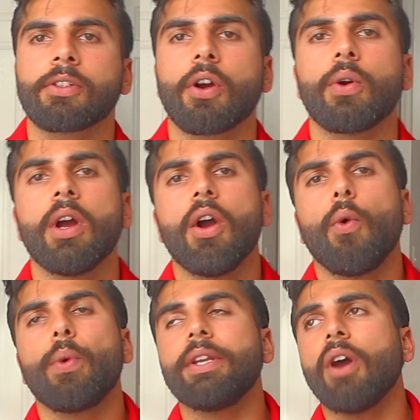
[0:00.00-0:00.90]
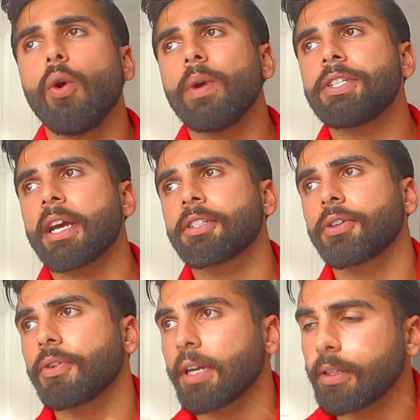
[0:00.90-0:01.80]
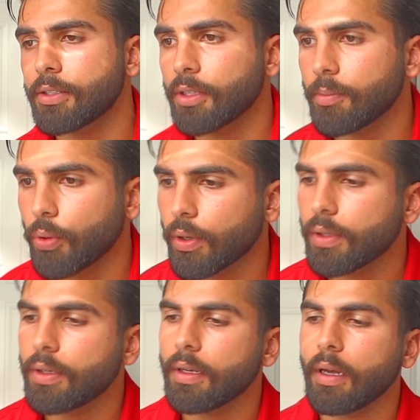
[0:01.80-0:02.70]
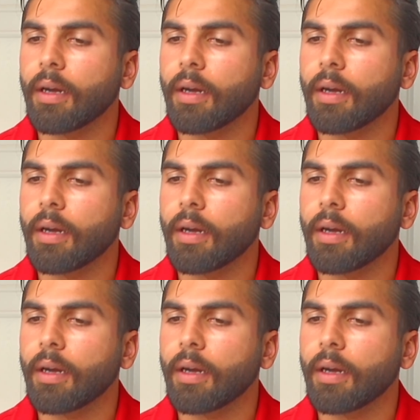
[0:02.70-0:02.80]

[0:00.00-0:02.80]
So we know which extracurriculars are important.